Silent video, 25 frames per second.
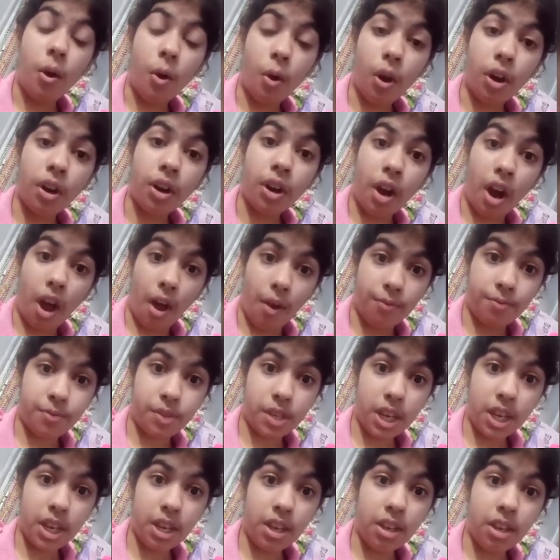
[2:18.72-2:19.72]

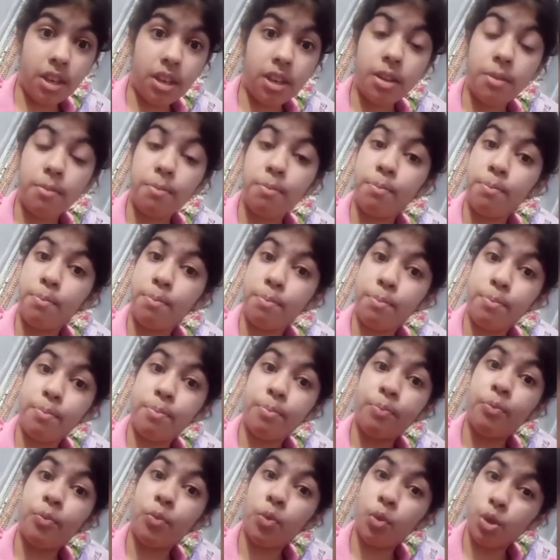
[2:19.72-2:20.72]
crafting,
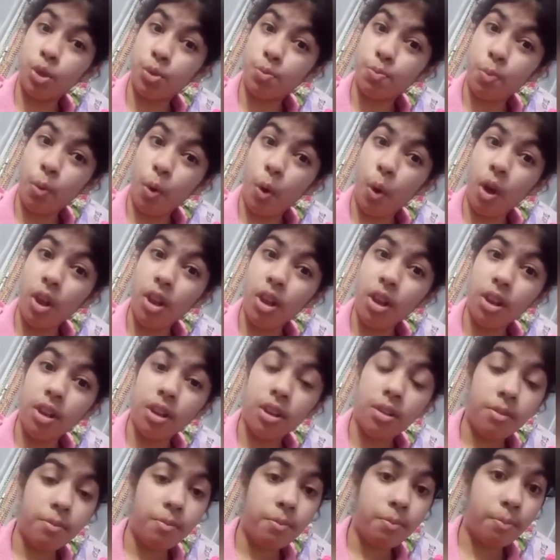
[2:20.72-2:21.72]
football,
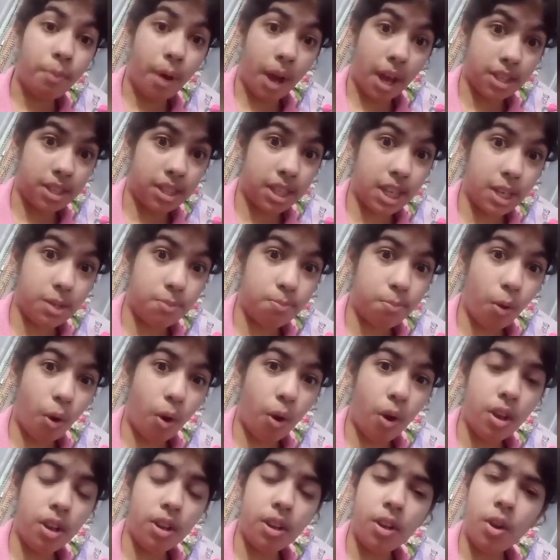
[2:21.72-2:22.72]

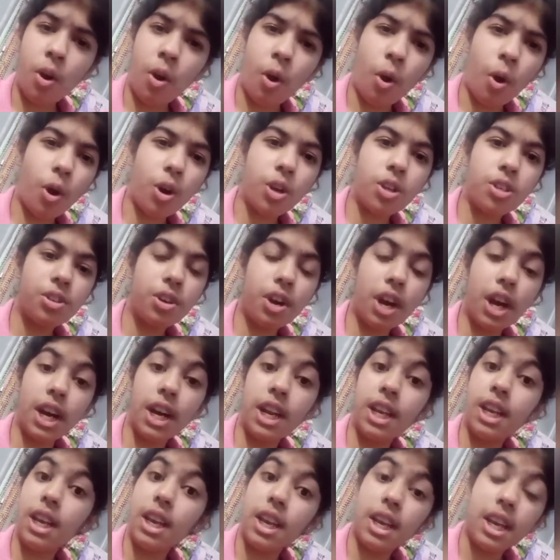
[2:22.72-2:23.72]
basketball, horse
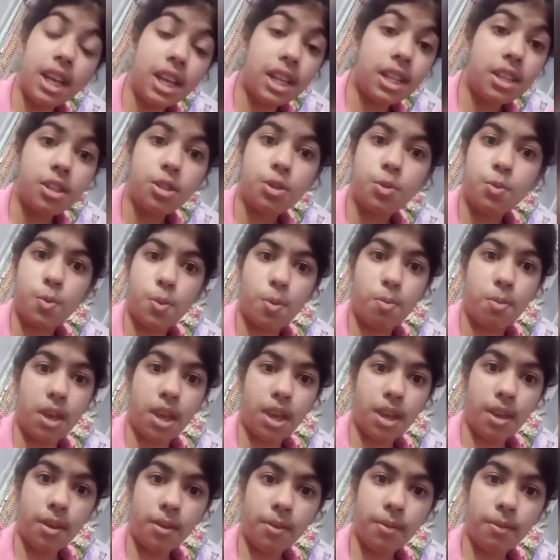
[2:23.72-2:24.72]
riding, either swimming
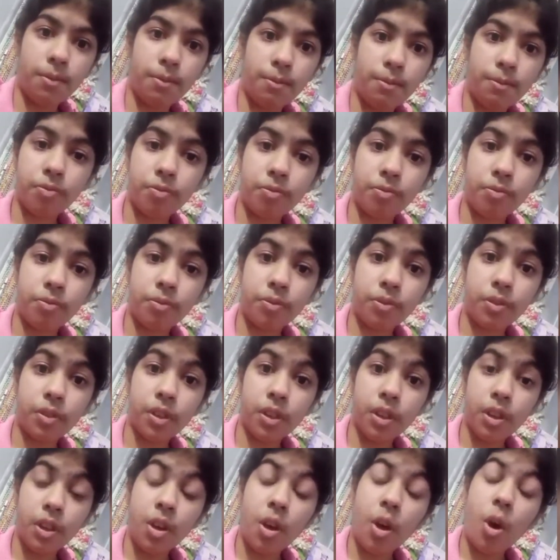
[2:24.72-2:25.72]

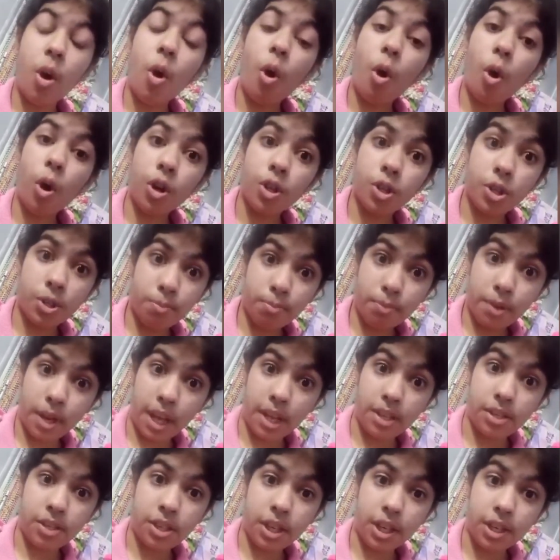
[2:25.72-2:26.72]
or
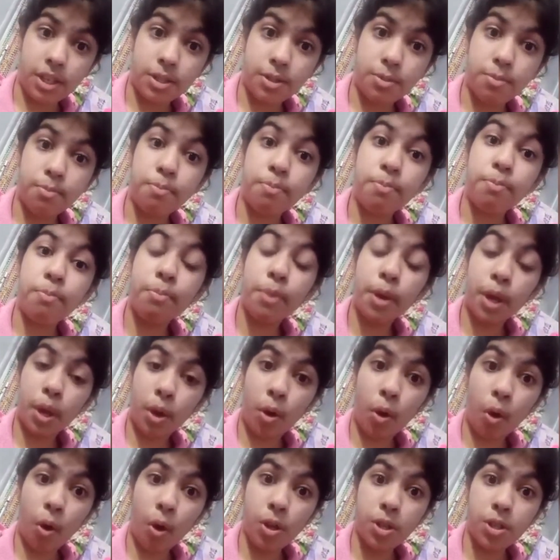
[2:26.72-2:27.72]
gymnastics,
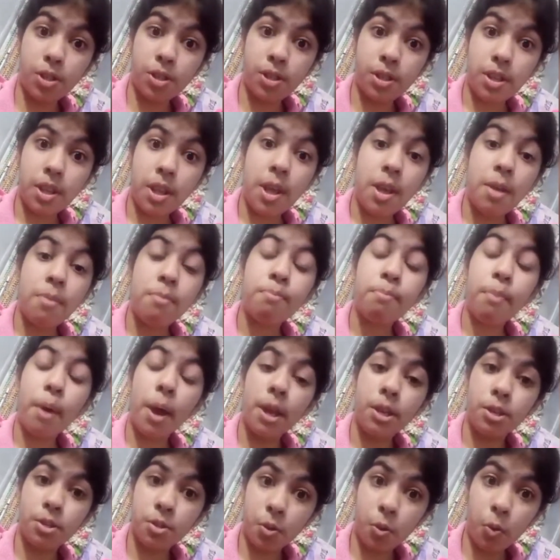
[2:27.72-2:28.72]
because my
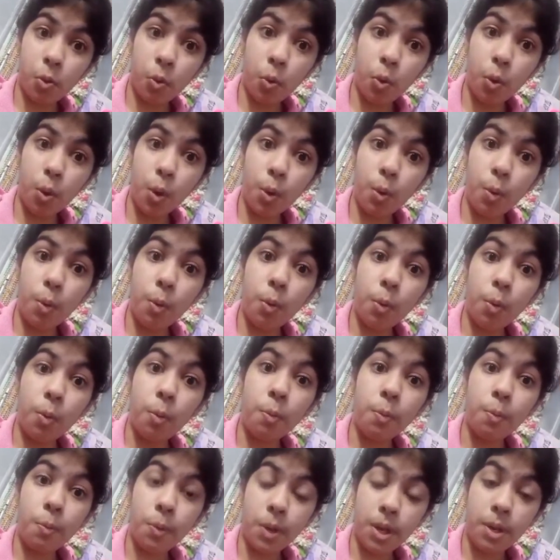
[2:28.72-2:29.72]
school
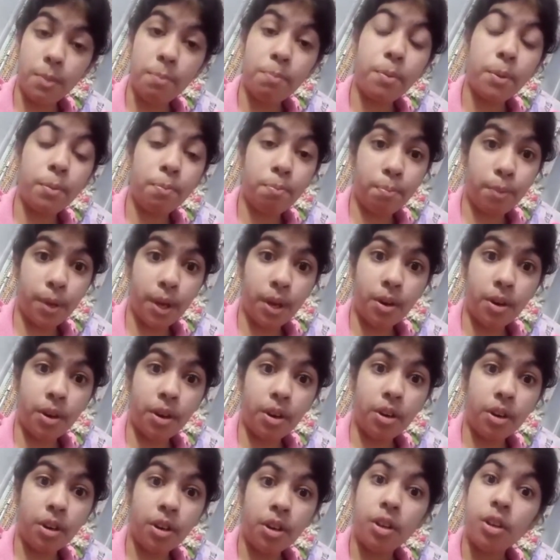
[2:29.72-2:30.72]
will prepare
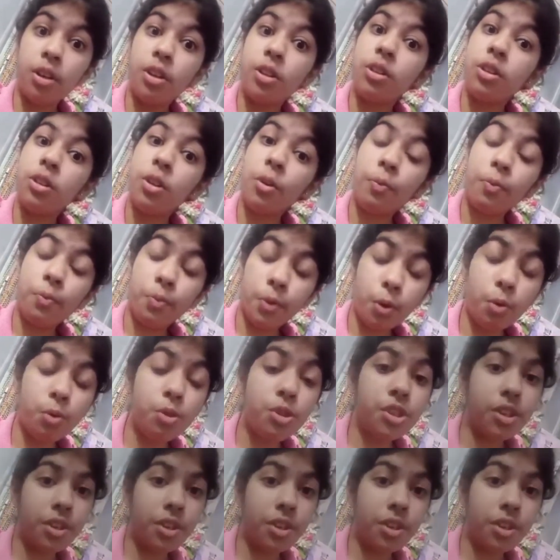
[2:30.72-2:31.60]
the future